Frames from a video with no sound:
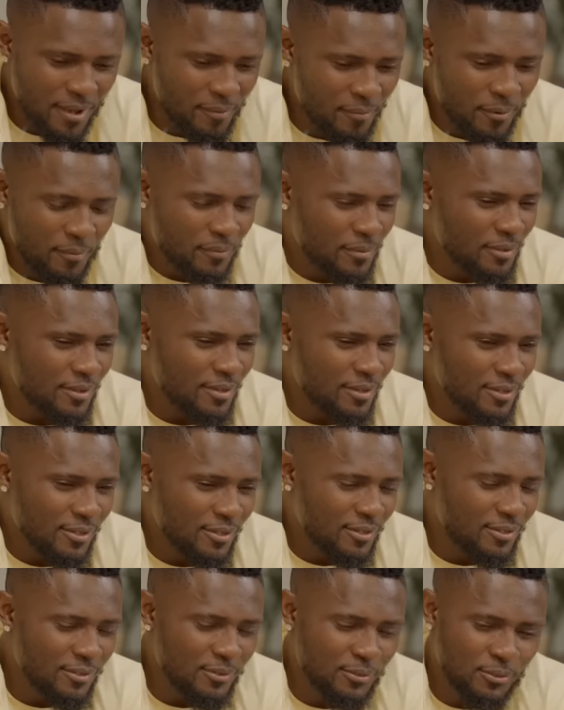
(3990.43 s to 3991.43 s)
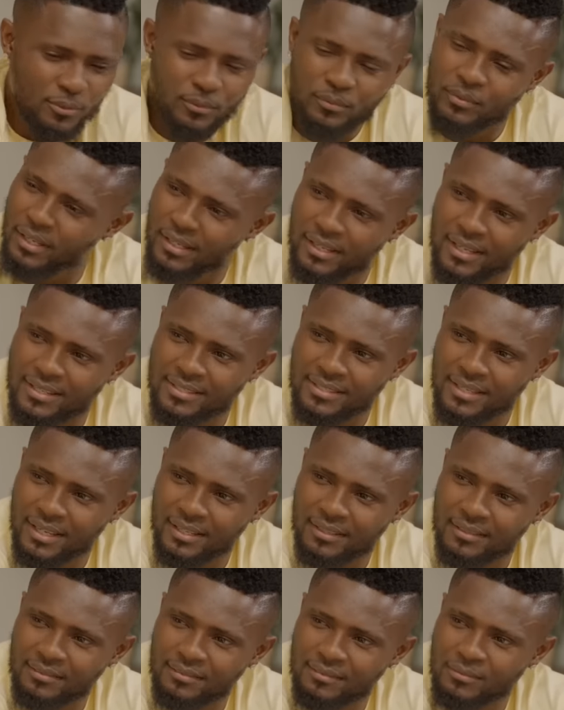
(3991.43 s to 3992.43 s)
well, you do realize
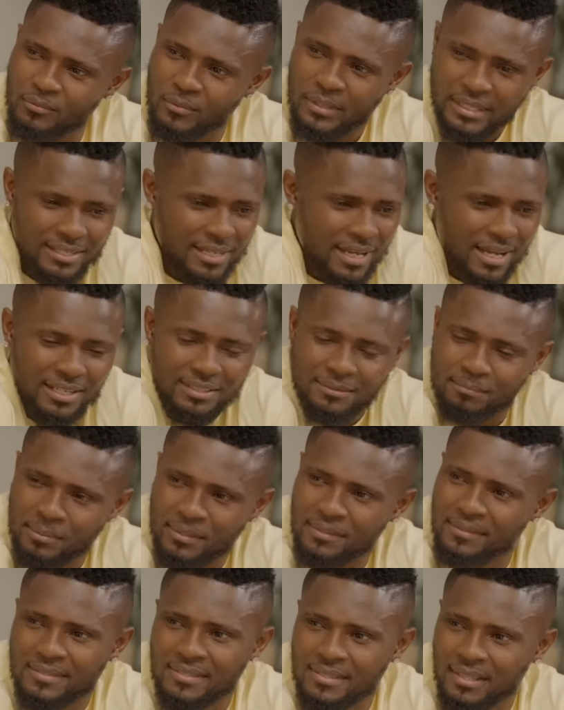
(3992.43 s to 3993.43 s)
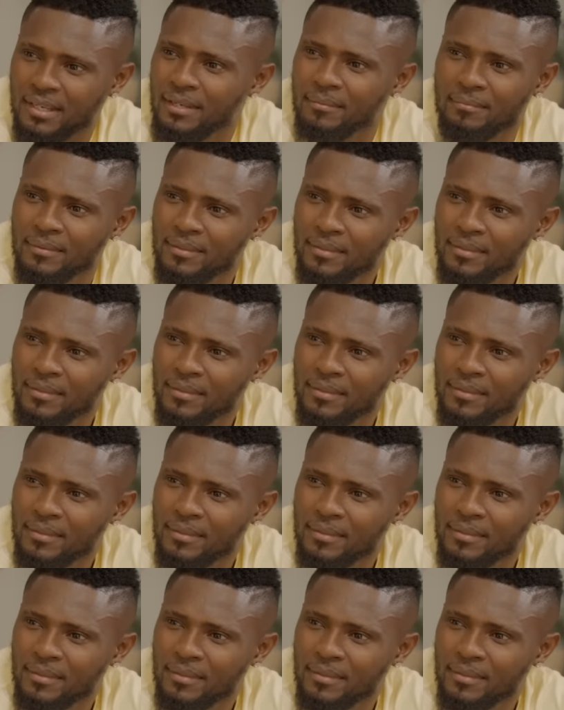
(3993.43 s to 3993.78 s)
that we can't be the same.